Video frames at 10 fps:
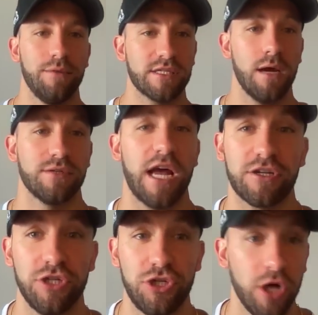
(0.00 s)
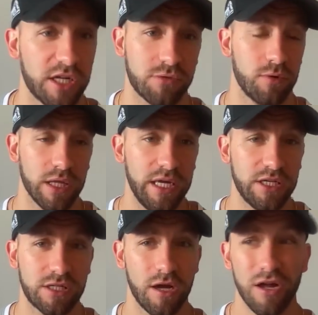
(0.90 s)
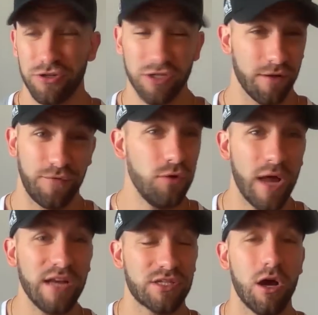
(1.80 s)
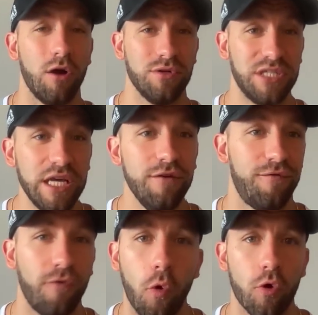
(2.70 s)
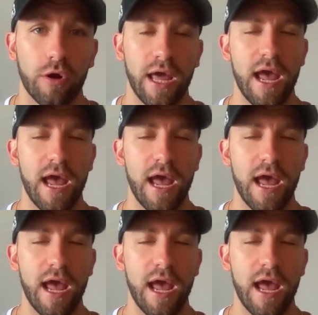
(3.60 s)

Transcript: This guy was actually just released just a few days ago, Dee Ford.